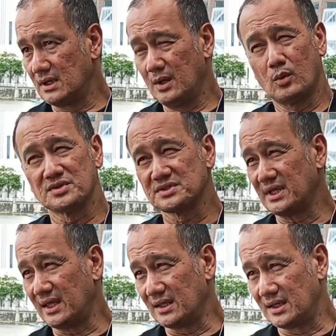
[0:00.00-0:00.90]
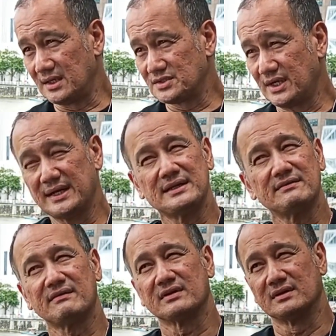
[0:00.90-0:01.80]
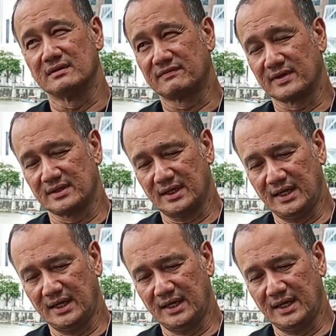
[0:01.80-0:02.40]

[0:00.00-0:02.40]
I wasn't engaged. I didn't even have a girlfriend.